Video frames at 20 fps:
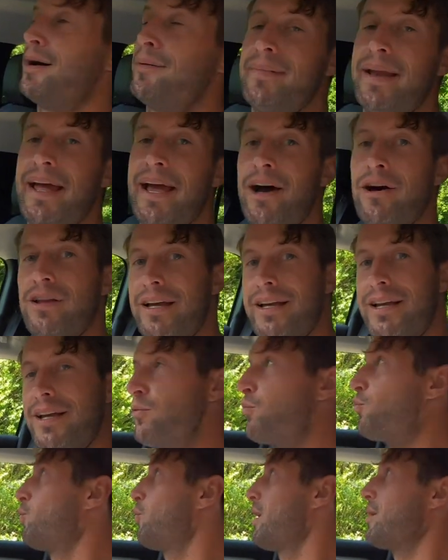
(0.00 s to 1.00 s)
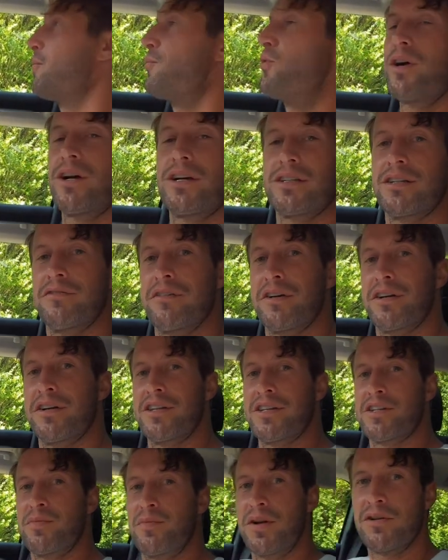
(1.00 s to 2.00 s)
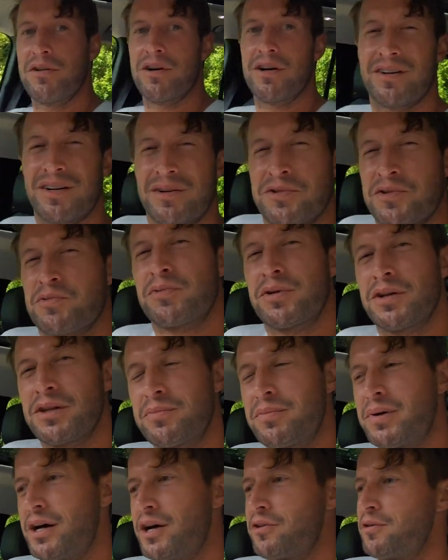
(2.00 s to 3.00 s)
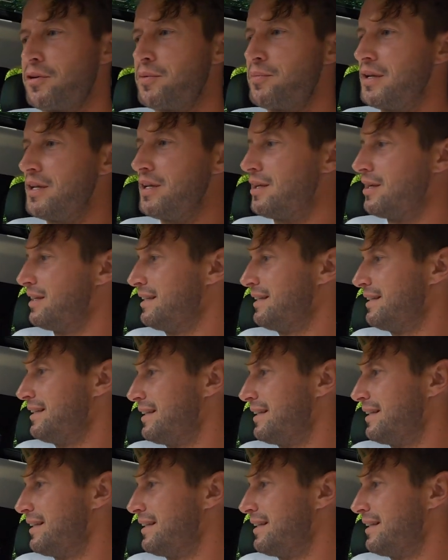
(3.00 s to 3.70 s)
I'm now liking it way more because I figured this mirror out, it was really bothering me.